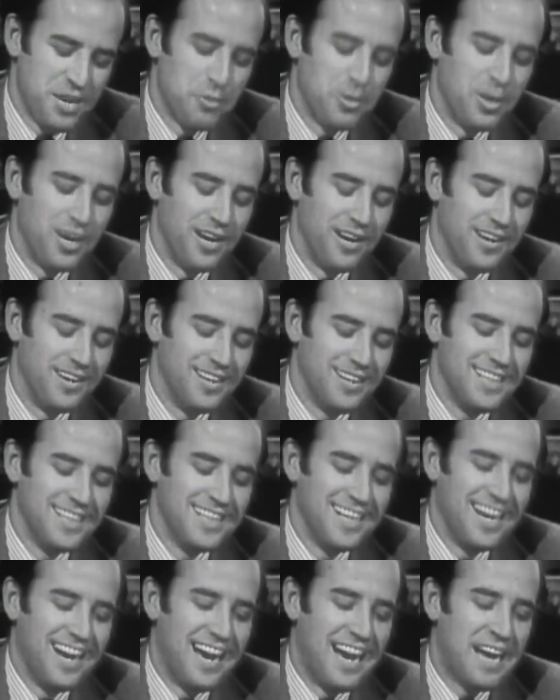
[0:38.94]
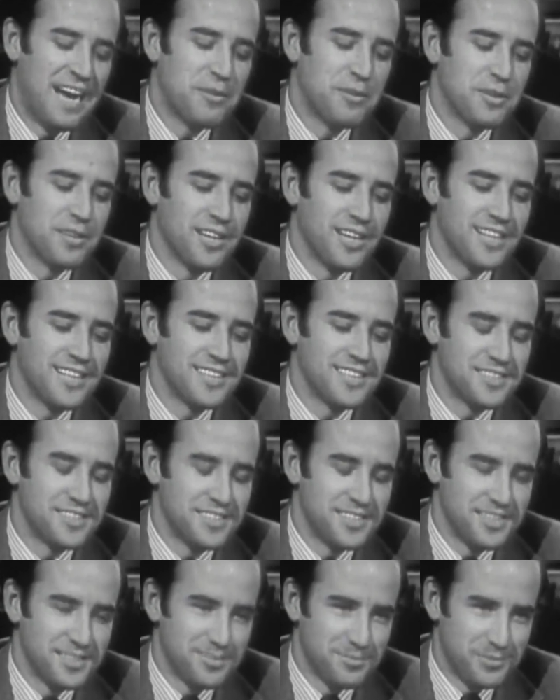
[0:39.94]
Well, I would like to
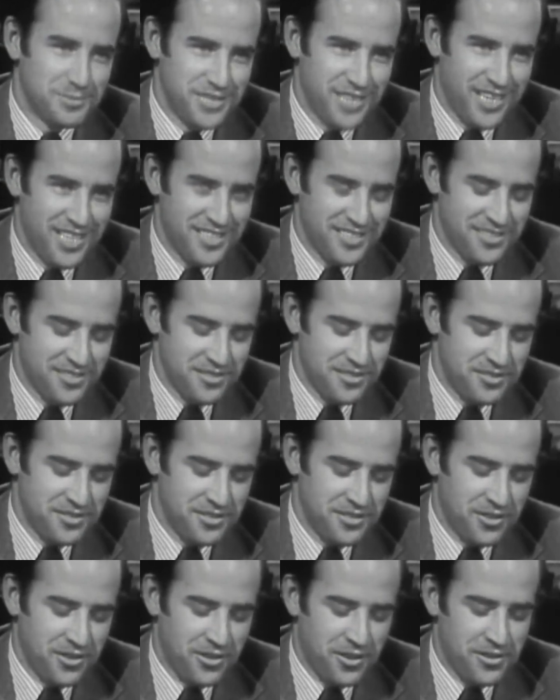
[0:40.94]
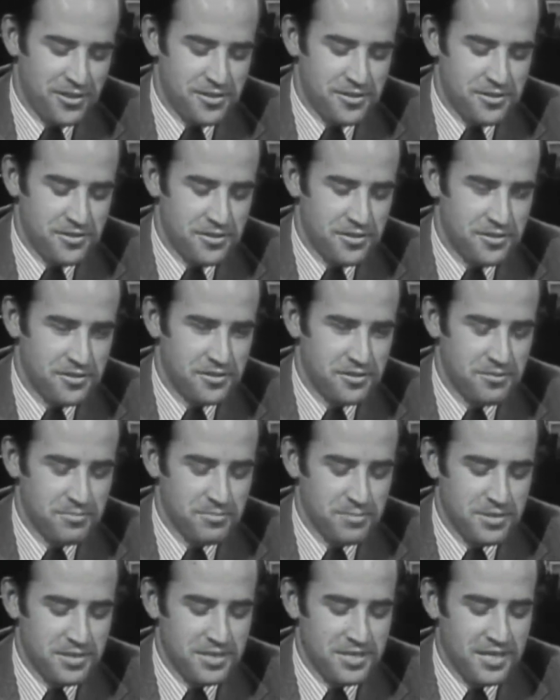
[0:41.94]
see some changes in the seniority
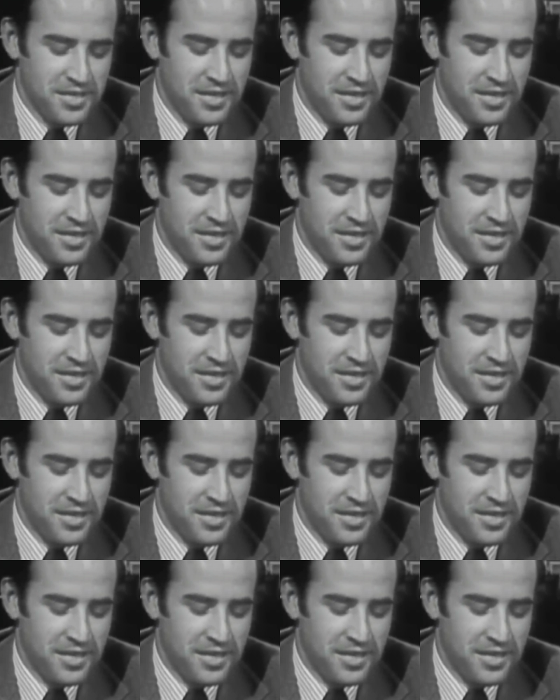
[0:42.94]
system, but,